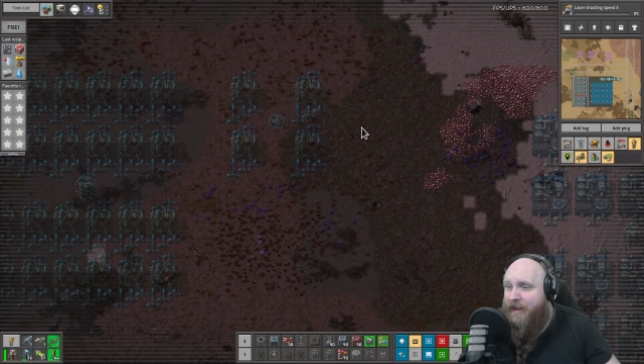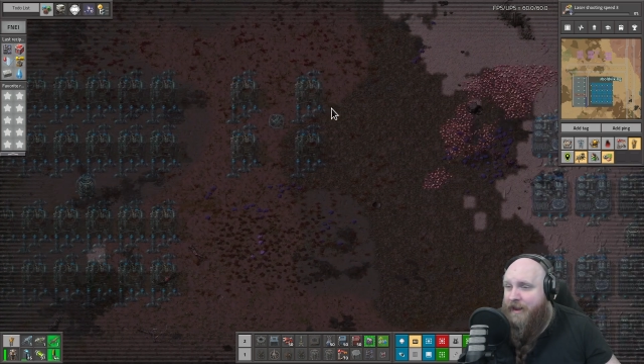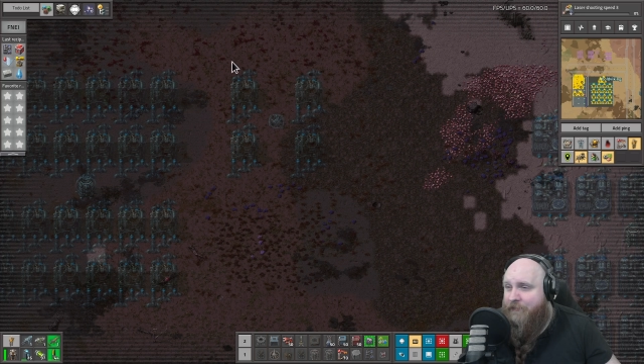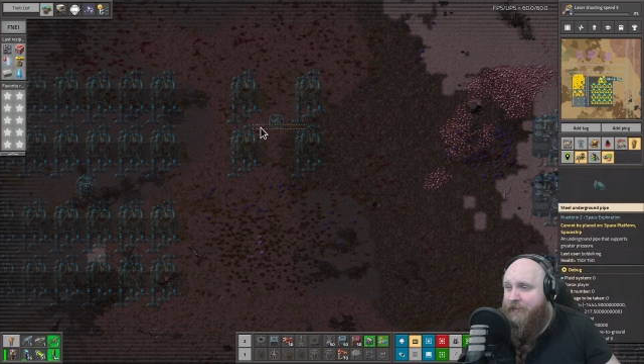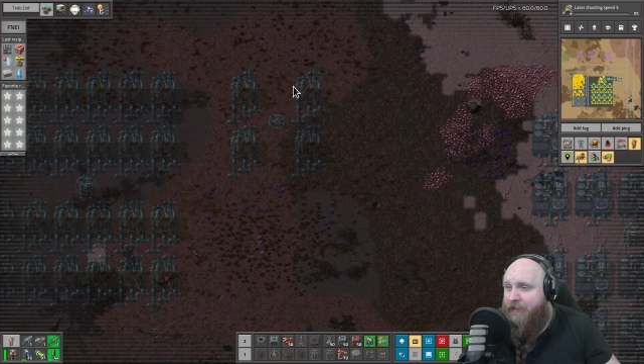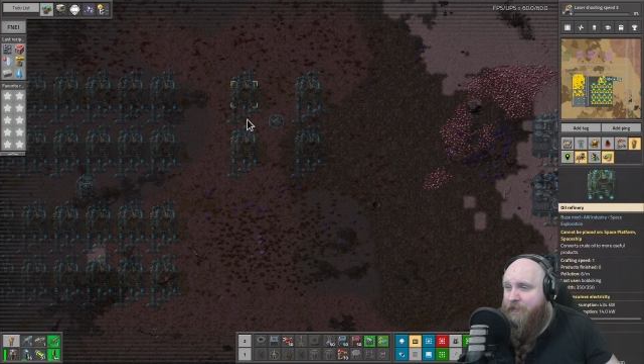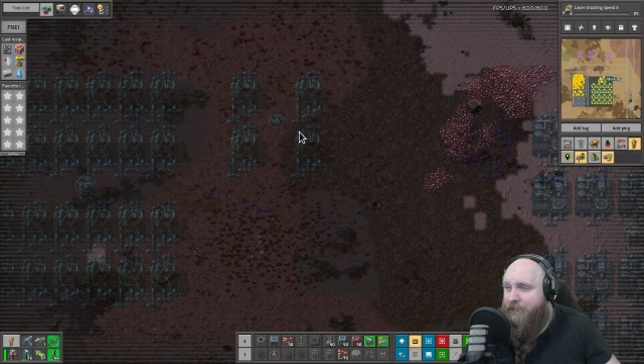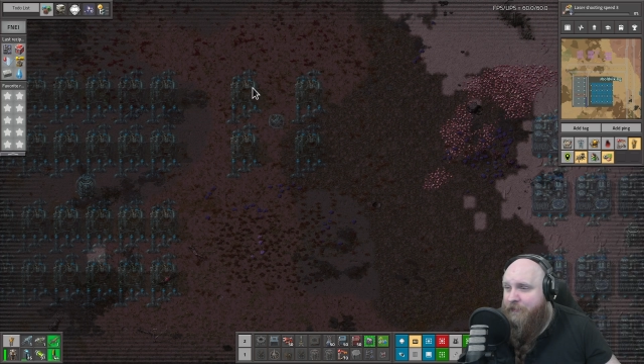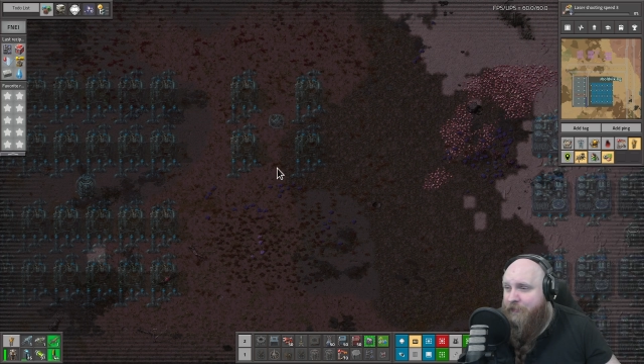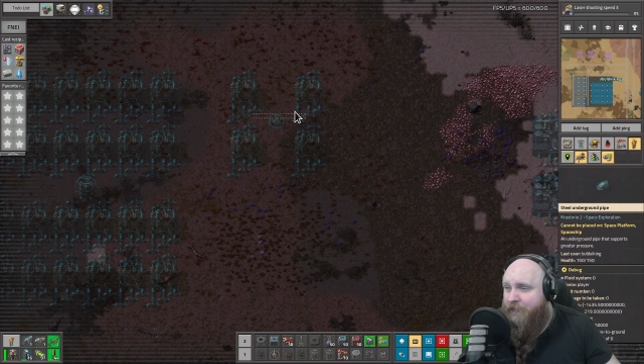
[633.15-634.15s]
We're going to be
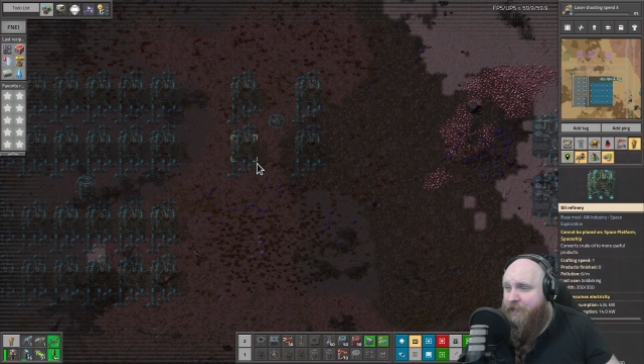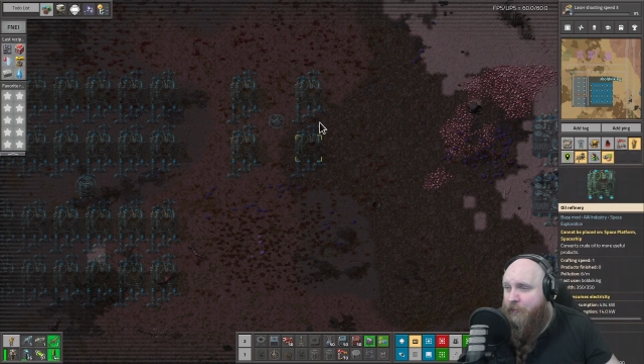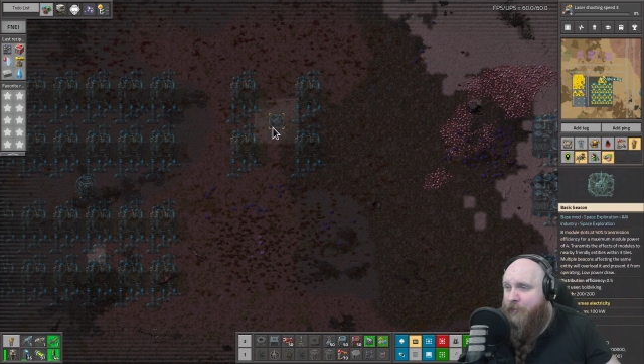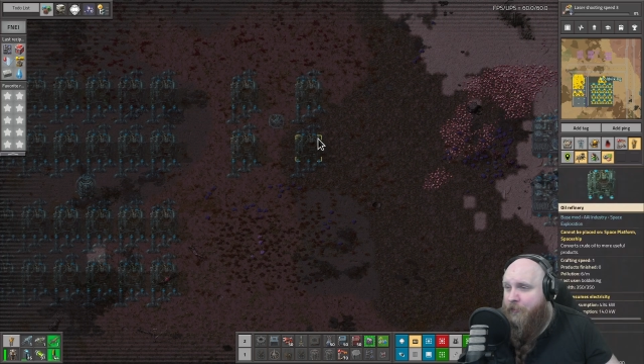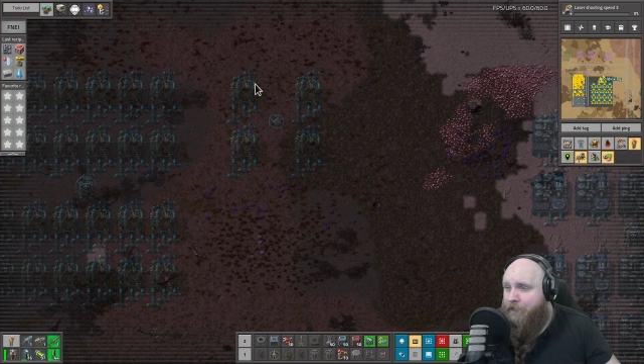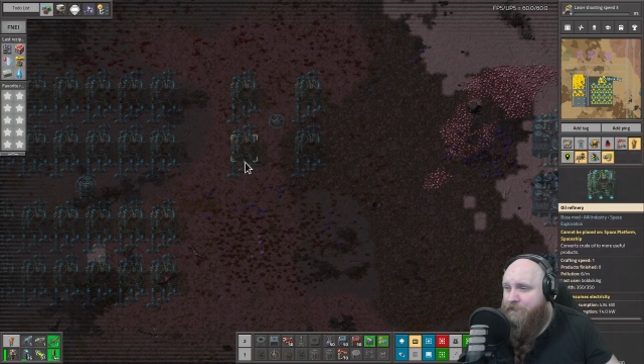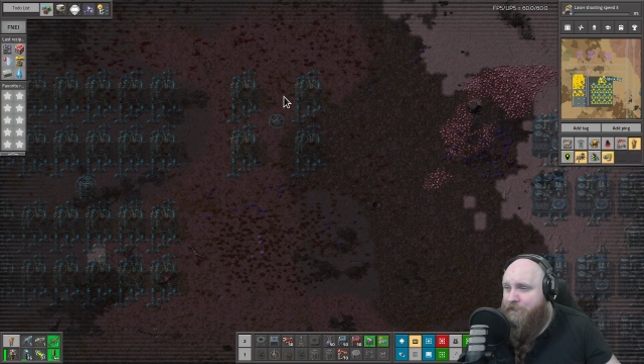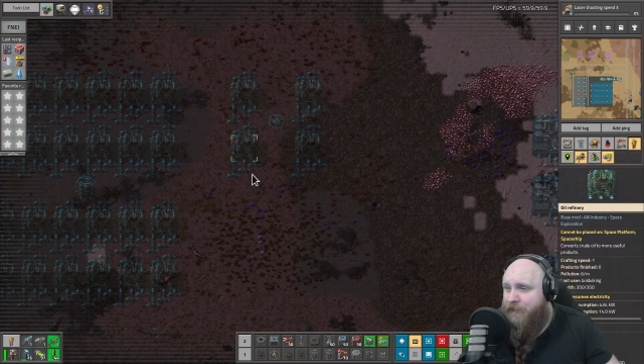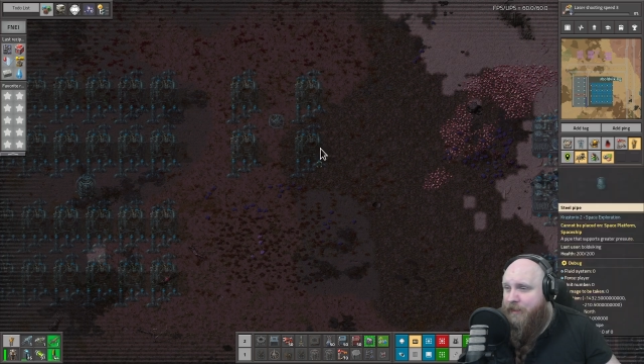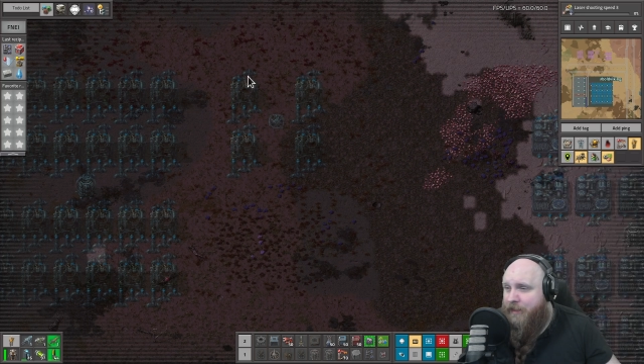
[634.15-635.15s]
rebuilding oil
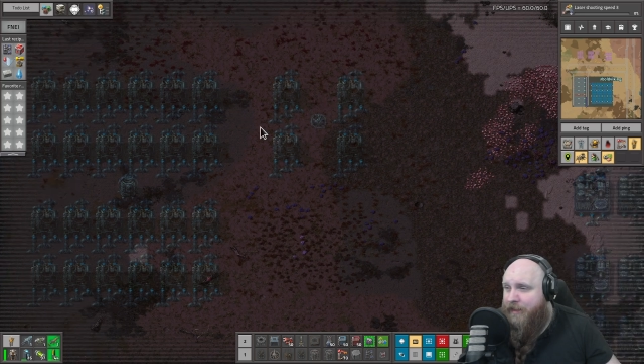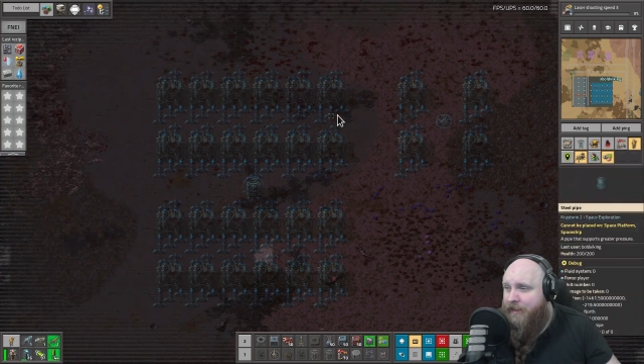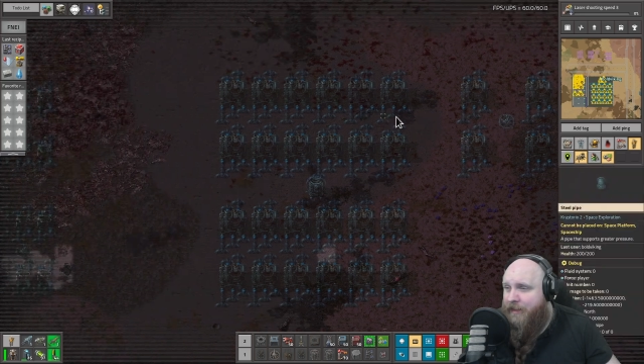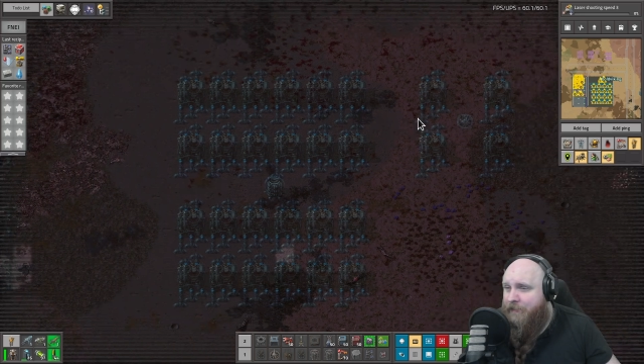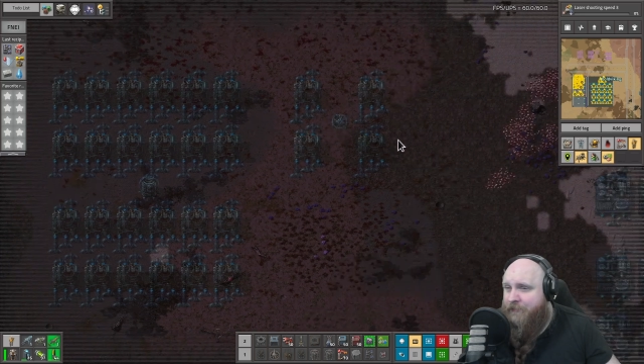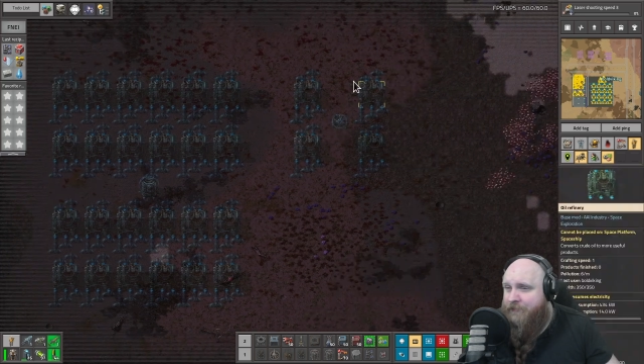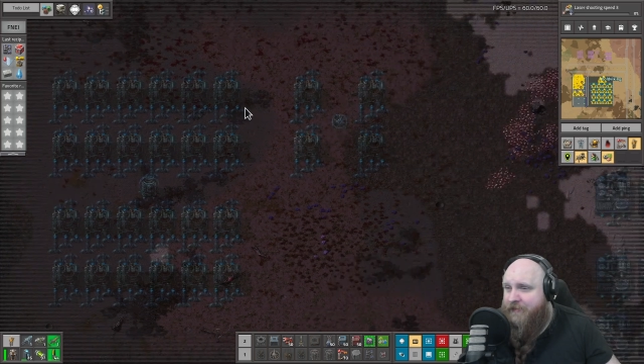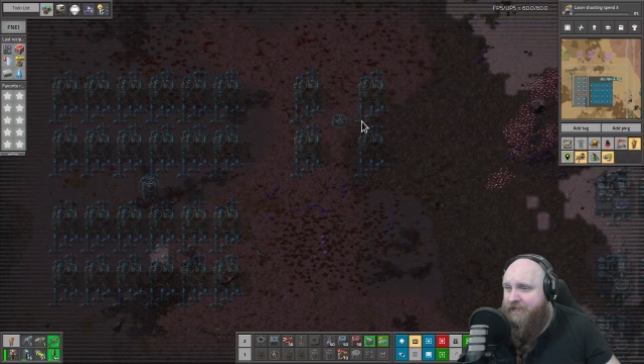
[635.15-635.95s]
with